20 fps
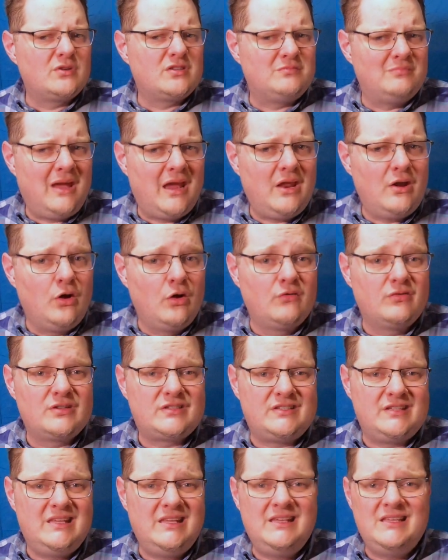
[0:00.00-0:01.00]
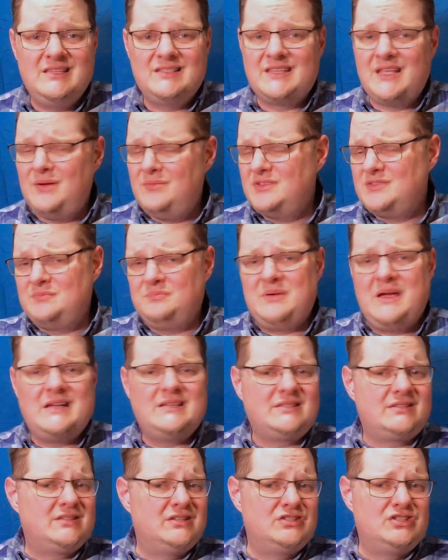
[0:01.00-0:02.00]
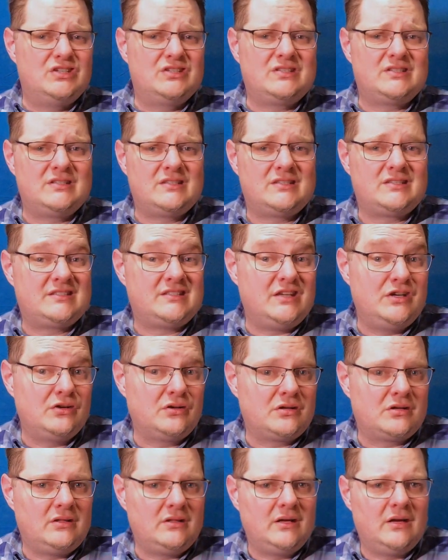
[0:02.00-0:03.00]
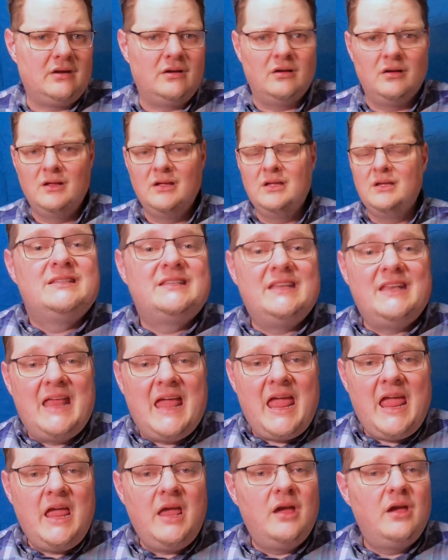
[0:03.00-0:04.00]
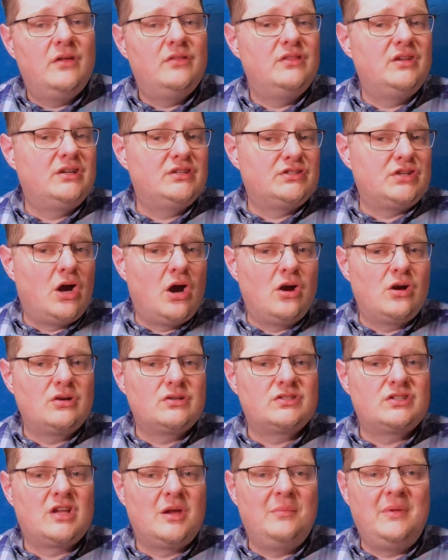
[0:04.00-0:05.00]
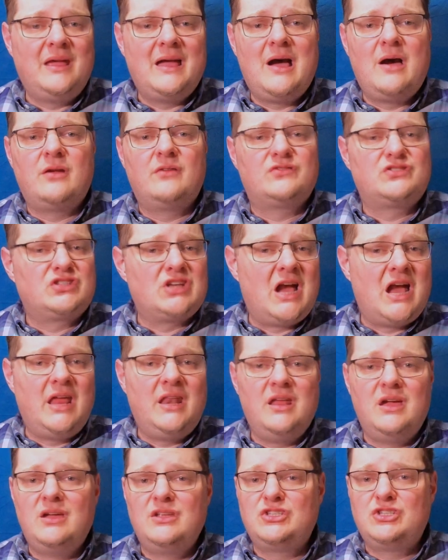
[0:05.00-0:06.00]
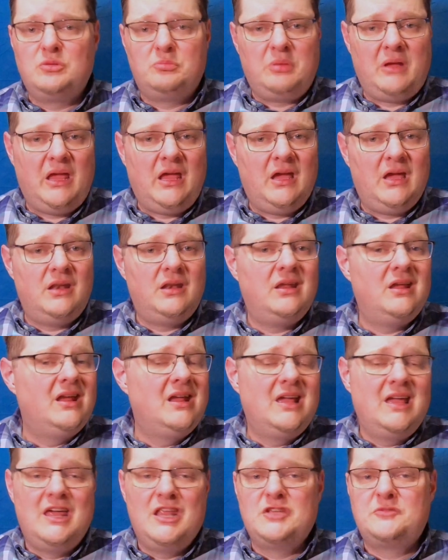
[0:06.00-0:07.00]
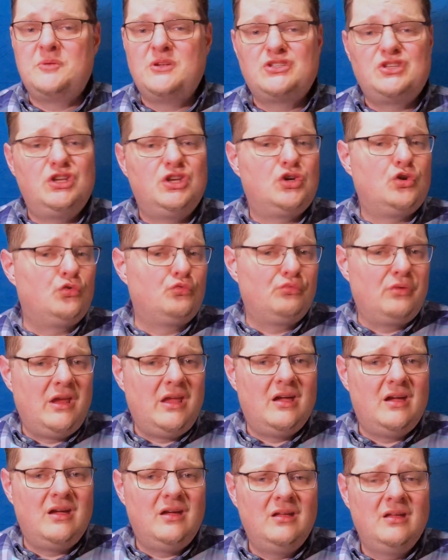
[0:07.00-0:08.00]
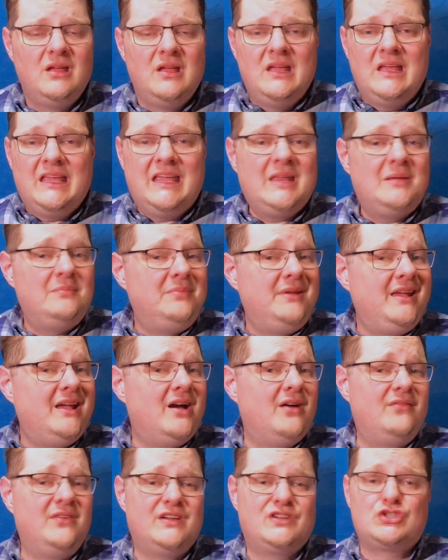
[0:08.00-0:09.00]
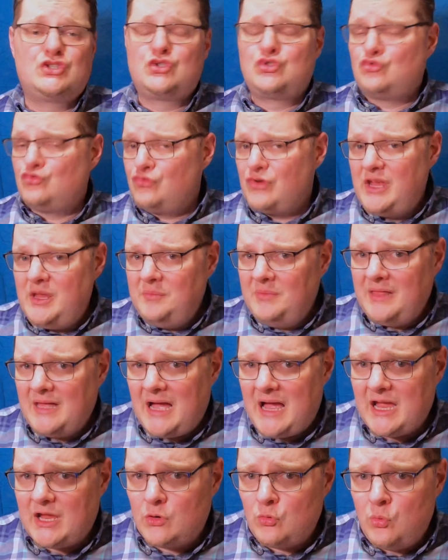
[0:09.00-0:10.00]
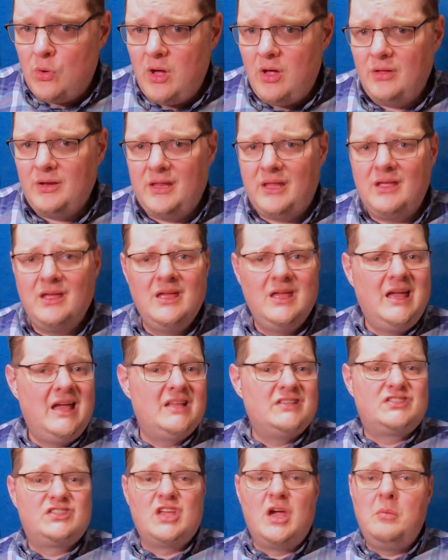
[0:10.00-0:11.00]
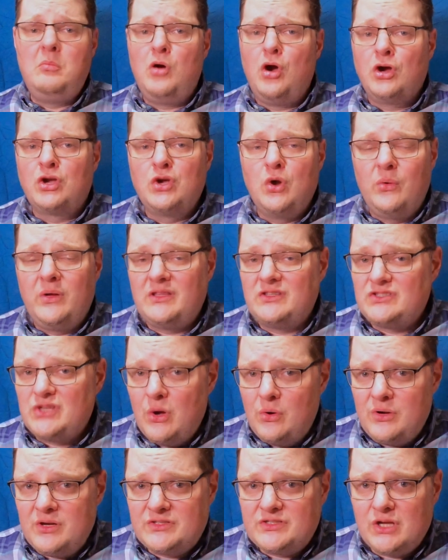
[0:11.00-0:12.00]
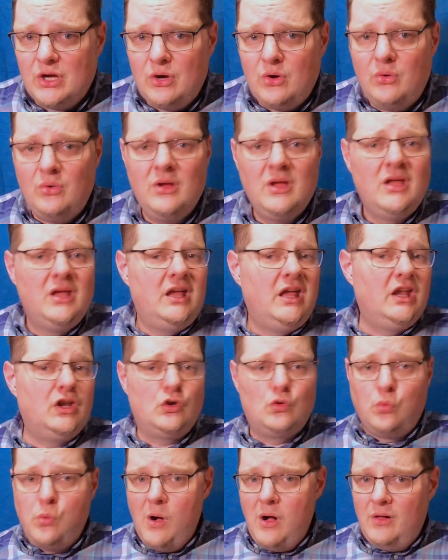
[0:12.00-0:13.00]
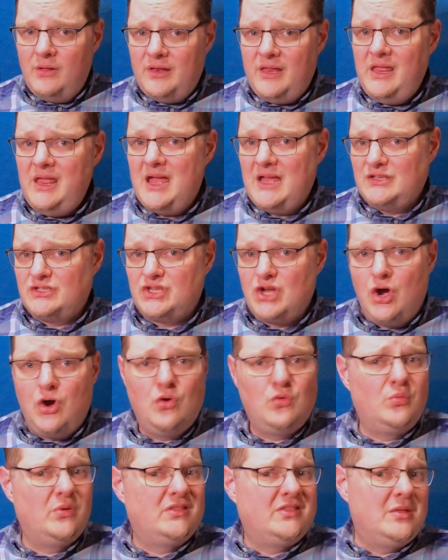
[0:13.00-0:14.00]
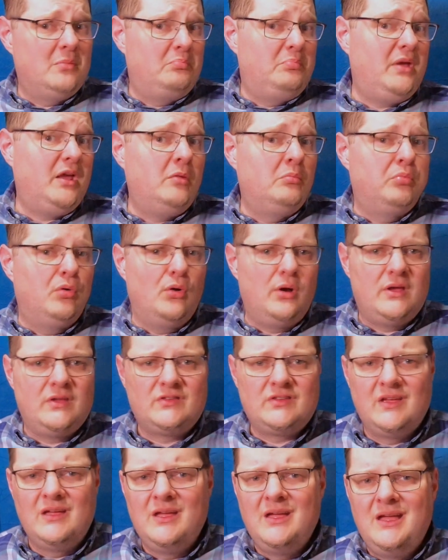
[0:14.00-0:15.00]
was made overseas, it was best to just steer clear. Today, the guitars coming out of China, Japan, and especially Korea can be of extremely high quality, and some are going toe-to-toe in quality and tone with the big boys.